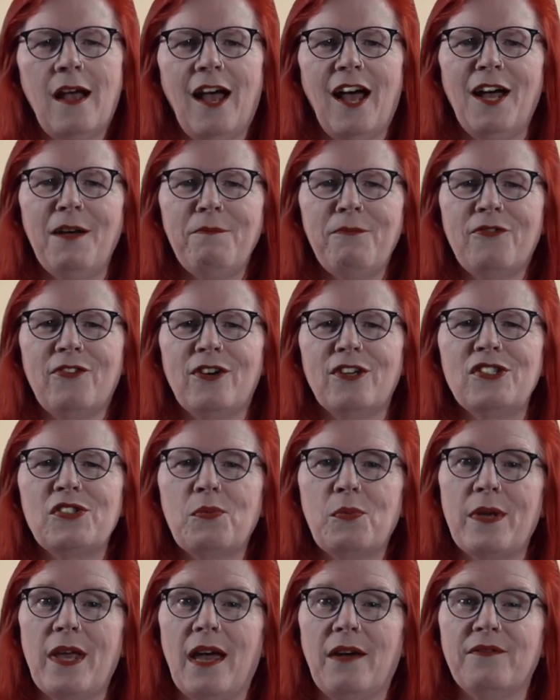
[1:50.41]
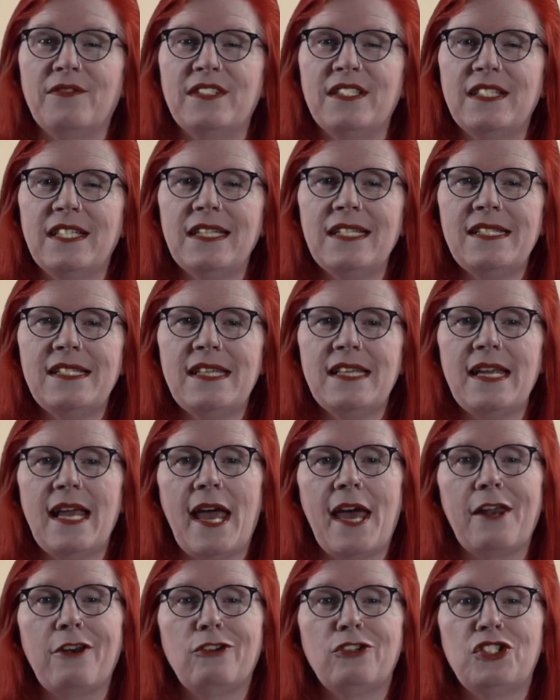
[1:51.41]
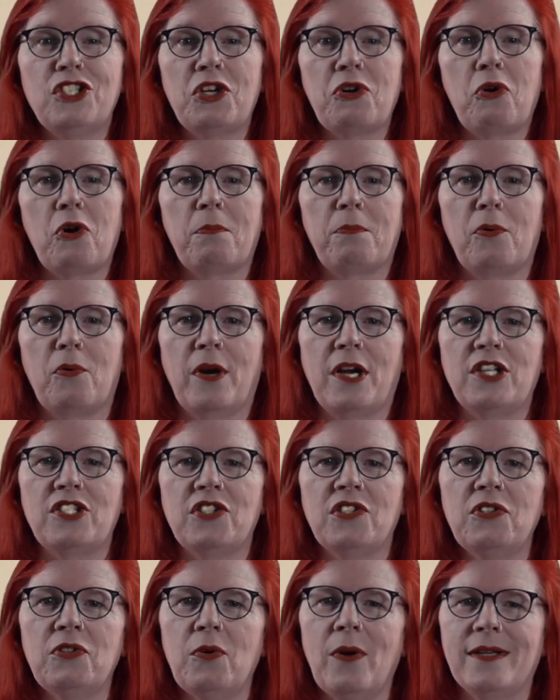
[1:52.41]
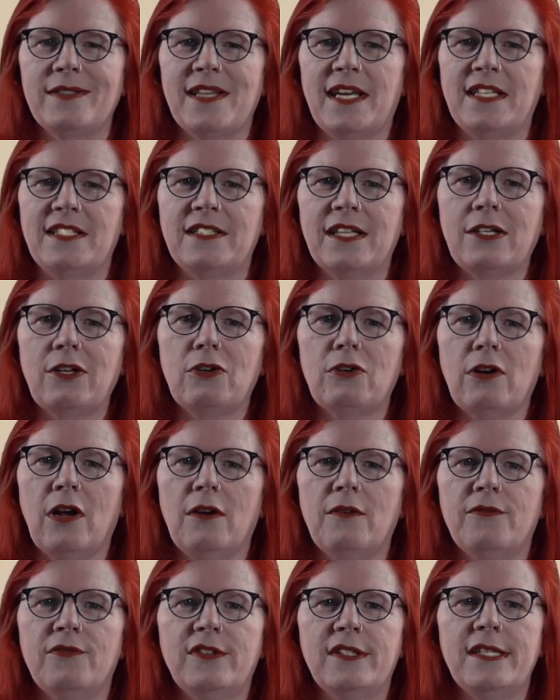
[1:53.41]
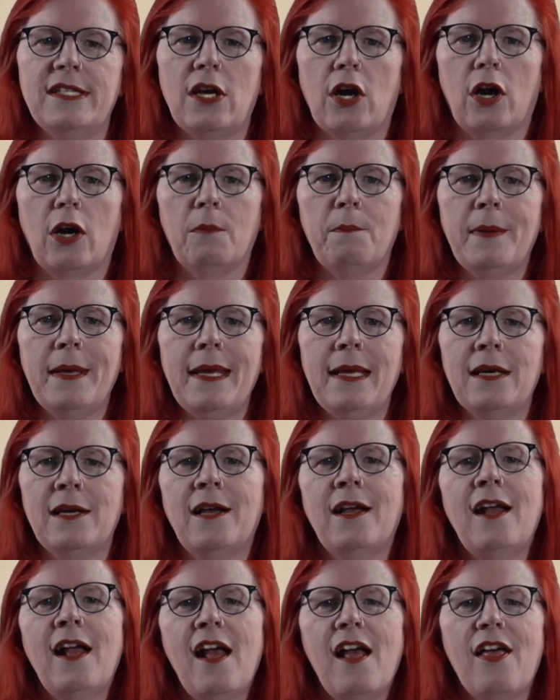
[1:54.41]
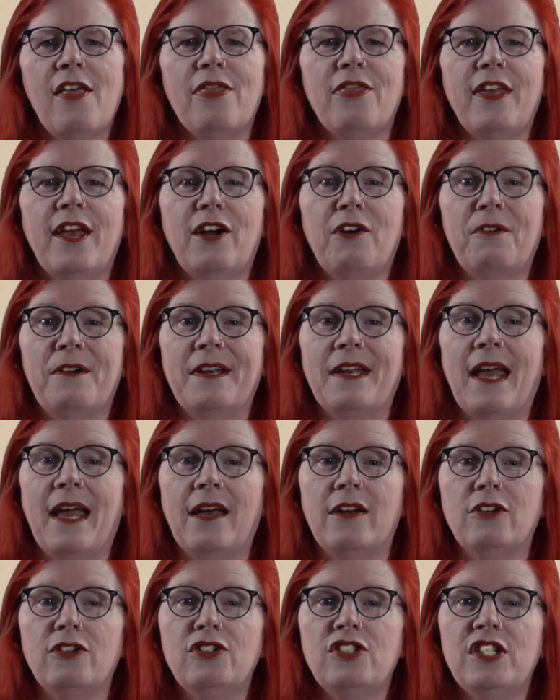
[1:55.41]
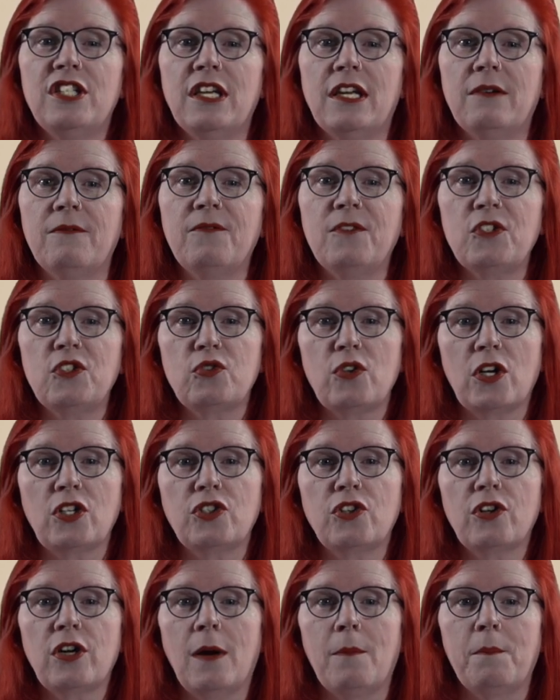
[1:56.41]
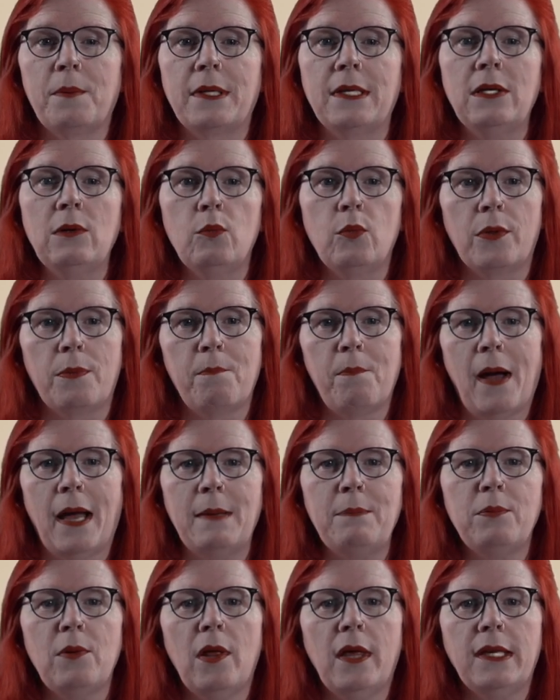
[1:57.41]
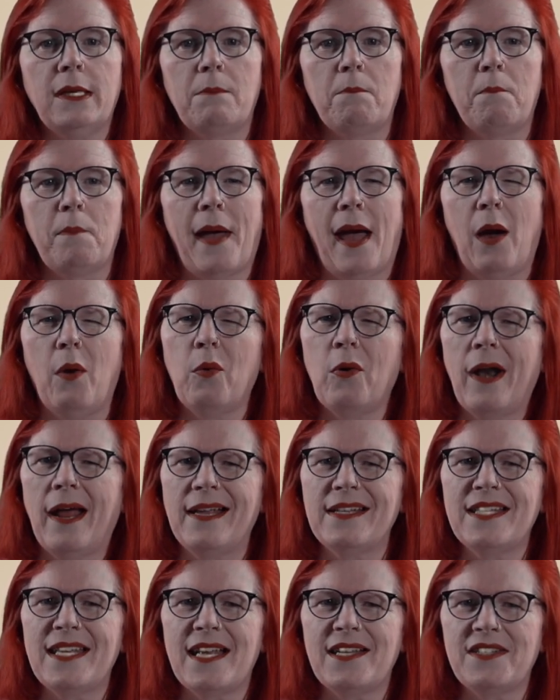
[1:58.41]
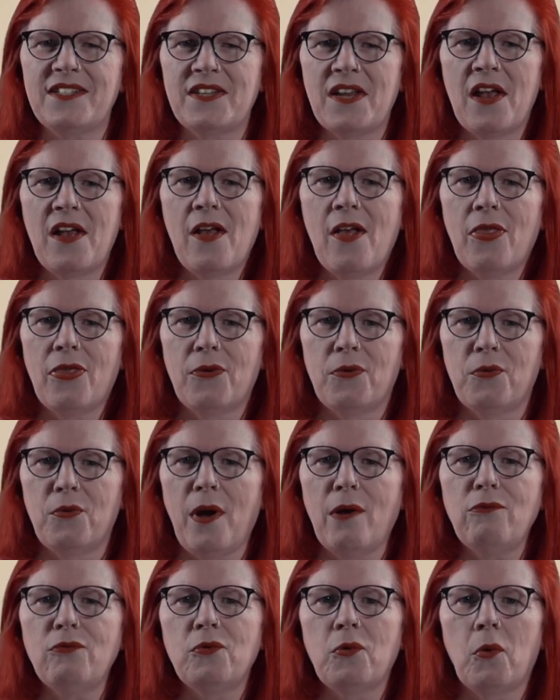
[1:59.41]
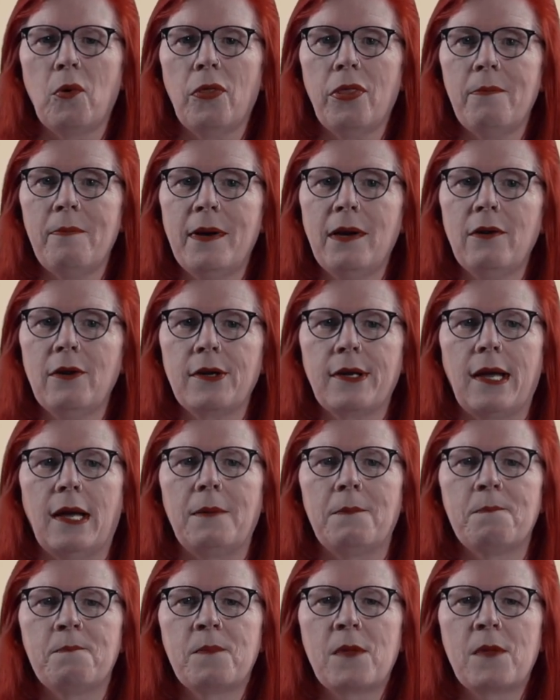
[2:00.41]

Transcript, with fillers: Up first, we have TC Energy Corporation, who has a ticker of TRP. They are an energy infrastructure company with pipeline and power assets throughout North America.